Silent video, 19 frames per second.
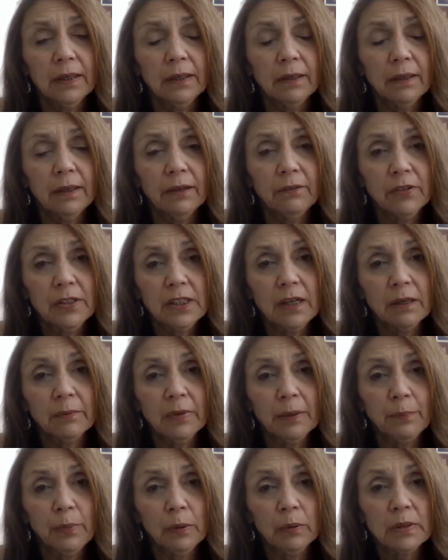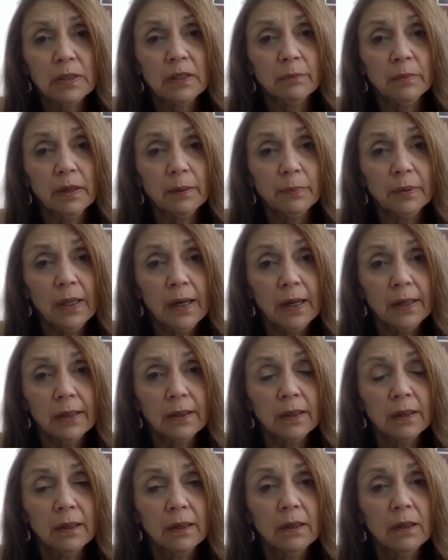every time I post on my blog
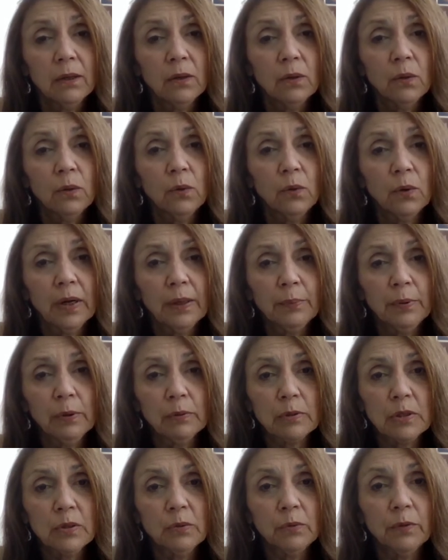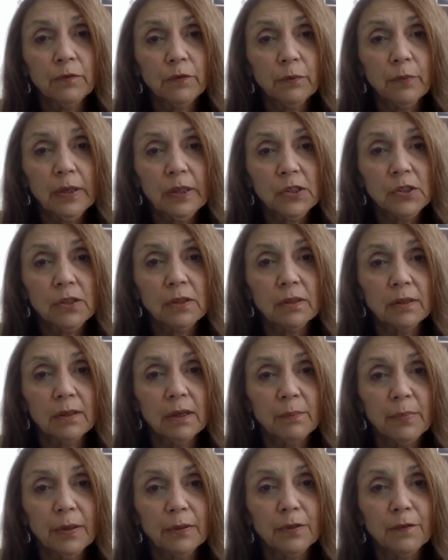or I post new information
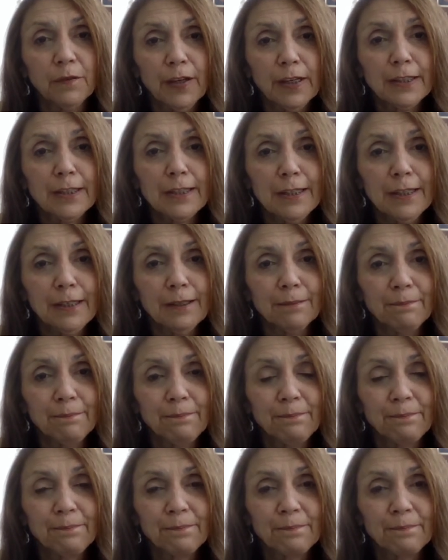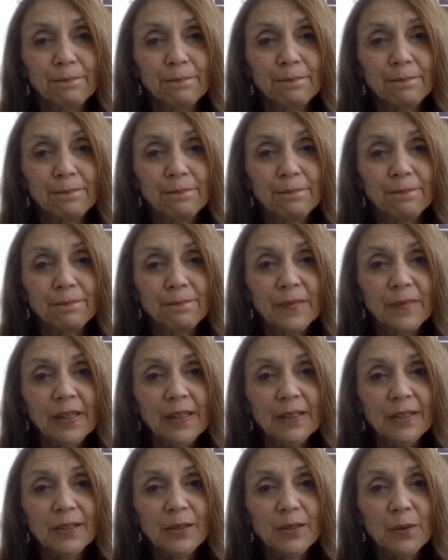about the vaccine.
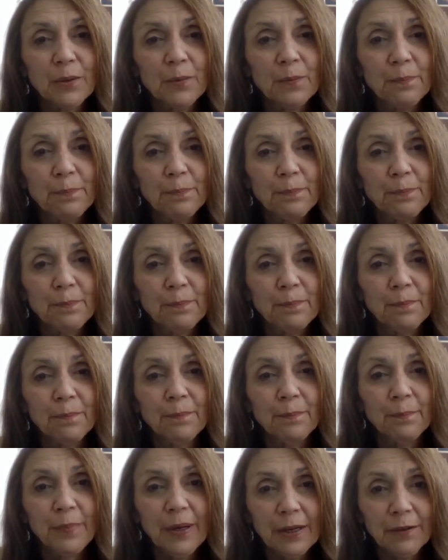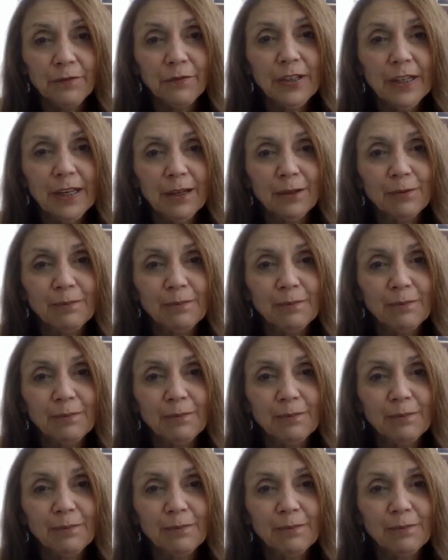So bye for now.